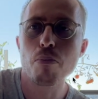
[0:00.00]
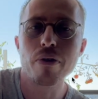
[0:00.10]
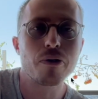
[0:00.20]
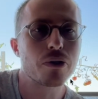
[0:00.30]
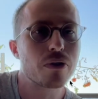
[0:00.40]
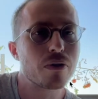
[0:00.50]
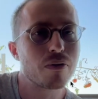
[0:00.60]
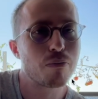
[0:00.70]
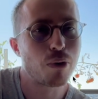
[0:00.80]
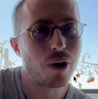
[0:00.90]
previous
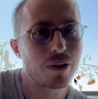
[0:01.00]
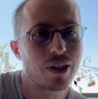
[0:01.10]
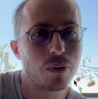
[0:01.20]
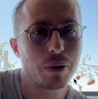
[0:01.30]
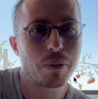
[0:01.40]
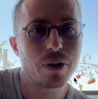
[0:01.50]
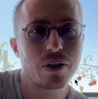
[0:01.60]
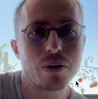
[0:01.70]
product that we built,